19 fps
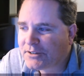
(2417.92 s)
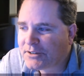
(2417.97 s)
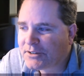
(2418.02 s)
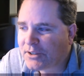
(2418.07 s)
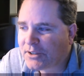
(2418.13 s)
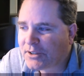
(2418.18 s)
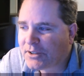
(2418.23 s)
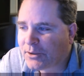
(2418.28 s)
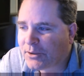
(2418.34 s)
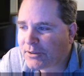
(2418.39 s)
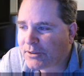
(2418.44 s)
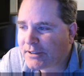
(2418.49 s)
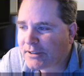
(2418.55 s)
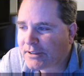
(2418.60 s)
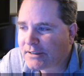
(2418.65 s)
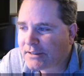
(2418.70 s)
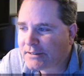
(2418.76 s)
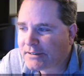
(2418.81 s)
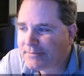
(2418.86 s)
So,
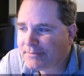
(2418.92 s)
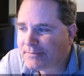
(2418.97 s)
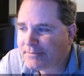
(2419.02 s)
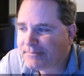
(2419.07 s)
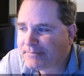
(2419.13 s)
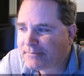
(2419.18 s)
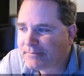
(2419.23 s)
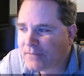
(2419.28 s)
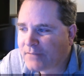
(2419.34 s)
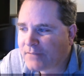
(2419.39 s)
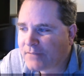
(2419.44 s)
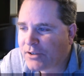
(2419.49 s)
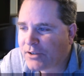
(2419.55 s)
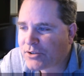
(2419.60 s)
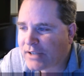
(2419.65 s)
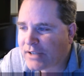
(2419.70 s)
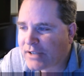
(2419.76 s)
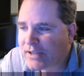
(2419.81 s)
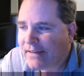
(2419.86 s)

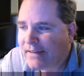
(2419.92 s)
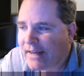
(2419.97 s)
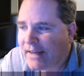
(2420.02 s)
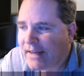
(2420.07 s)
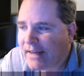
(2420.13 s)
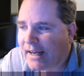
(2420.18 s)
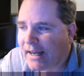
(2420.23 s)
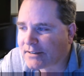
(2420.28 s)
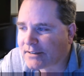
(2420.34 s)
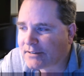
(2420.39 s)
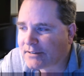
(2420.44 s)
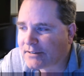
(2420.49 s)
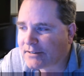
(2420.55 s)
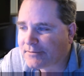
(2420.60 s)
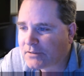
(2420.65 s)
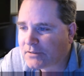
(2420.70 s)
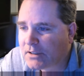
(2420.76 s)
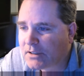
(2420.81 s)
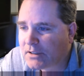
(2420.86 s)
understand that.
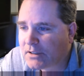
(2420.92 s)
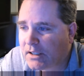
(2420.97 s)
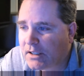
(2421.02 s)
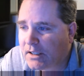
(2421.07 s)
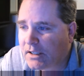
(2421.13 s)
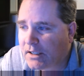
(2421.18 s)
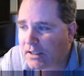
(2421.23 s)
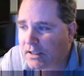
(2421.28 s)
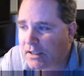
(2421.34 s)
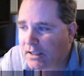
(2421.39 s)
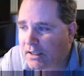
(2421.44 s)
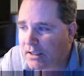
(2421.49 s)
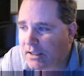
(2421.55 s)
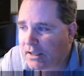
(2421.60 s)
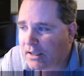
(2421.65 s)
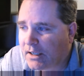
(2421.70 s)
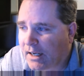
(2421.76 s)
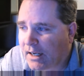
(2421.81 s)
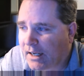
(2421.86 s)

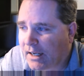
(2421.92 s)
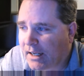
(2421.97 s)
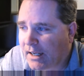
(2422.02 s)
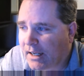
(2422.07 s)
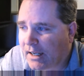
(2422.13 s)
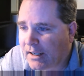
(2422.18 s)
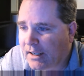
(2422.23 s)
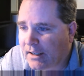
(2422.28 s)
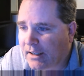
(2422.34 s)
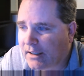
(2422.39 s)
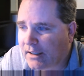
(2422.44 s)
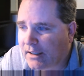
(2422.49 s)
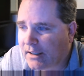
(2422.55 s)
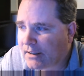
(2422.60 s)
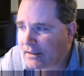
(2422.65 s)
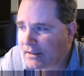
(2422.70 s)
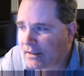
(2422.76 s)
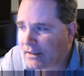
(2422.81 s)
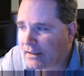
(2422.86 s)

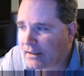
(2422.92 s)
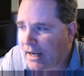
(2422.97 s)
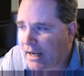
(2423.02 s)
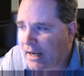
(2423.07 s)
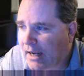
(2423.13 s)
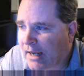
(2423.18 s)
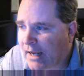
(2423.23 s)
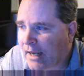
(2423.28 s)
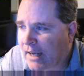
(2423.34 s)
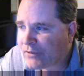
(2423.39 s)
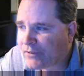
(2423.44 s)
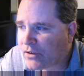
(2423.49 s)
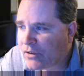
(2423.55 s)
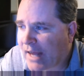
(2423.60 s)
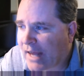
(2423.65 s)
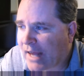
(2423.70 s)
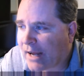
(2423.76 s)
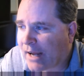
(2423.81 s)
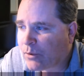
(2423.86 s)
Uh, and after
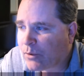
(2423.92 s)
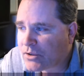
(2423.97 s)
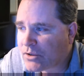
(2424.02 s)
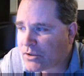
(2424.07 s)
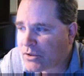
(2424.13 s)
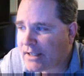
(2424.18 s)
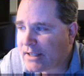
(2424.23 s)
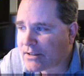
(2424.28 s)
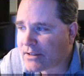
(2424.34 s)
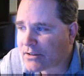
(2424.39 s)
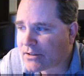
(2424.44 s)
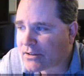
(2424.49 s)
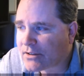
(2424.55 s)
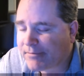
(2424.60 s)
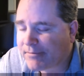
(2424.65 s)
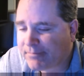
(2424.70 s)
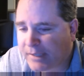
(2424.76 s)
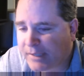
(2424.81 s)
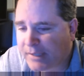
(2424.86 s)
that, I will cease,
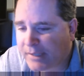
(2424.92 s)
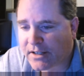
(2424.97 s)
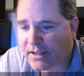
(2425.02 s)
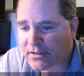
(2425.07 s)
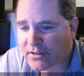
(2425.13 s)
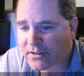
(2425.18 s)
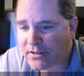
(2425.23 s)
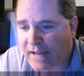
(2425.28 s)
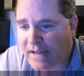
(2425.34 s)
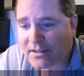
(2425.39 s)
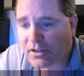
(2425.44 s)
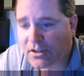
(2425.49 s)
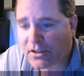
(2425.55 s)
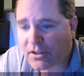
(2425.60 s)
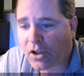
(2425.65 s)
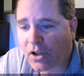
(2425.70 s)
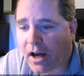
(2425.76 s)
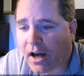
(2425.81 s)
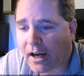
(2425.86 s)
because that's the
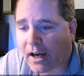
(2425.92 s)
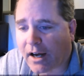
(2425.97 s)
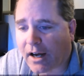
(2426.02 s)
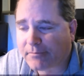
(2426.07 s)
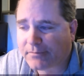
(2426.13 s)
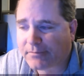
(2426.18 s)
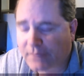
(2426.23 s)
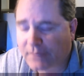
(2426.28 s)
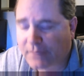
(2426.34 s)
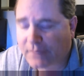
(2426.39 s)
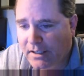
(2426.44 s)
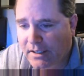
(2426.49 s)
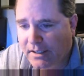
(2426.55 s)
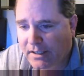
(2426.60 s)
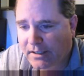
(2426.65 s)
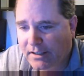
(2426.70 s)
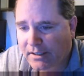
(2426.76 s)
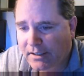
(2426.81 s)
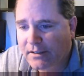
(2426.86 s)
law.
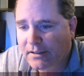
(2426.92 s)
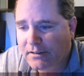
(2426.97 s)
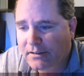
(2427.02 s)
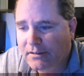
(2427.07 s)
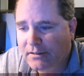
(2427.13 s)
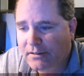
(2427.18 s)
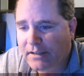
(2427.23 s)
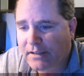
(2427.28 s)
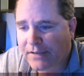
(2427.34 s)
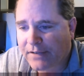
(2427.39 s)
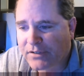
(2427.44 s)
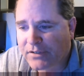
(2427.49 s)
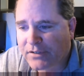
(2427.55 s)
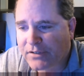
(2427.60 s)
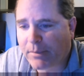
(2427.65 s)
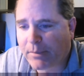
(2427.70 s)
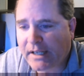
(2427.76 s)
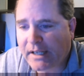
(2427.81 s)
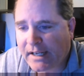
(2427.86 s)
If
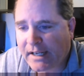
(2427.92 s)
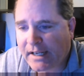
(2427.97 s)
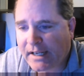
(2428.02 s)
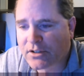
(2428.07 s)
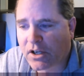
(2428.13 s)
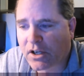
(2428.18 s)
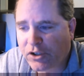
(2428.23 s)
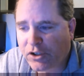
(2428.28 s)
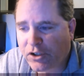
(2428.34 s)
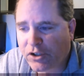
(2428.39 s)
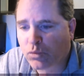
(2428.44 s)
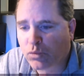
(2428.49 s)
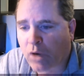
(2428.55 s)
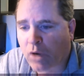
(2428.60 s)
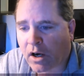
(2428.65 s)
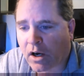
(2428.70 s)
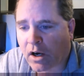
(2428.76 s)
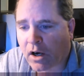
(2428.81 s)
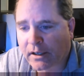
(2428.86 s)
somebody has done you
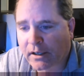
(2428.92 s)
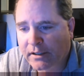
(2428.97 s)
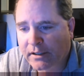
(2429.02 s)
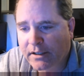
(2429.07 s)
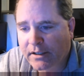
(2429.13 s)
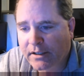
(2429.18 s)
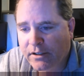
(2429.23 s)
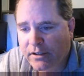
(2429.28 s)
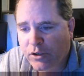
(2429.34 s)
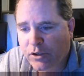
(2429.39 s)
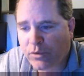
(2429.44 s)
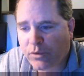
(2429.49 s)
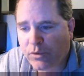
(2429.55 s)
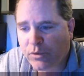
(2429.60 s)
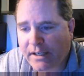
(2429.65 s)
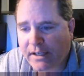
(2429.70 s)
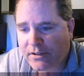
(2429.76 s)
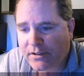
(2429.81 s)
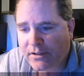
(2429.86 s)
wrong, you
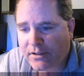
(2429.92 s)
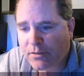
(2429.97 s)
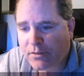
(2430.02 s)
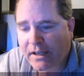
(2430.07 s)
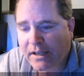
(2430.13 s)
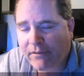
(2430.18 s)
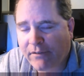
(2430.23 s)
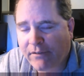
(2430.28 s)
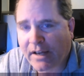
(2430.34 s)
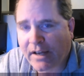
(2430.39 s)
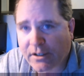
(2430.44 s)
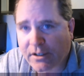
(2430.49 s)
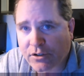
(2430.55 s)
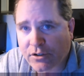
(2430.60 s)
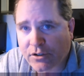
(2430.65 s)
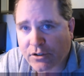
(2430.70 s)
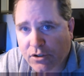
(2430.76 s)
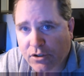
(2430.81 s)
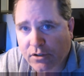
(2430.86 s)
need to be
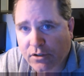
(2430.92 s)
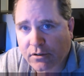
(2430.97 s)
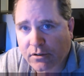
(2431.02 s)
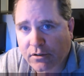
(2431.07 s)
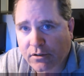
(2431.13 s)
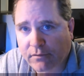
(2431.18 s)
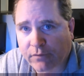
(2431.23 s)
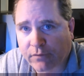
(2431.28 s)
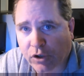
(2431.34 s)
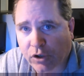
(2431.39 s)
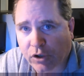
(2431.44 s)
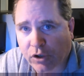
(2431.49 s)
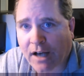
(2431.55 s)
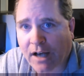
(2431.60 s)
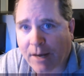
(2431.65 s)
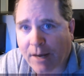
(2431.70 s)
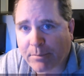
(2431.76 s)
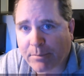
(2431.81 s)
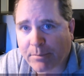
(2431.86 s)
avenged for
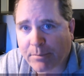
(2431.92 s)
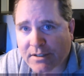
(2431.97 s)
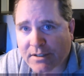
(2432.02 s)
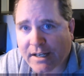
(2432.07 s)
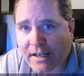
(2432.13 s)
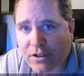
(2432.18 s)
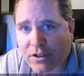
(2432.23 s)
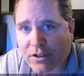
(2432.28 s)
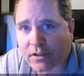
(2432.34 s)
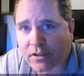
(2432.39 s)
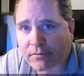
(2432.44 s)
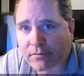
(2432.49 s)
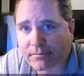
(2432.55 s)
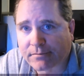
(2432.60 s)
compensation.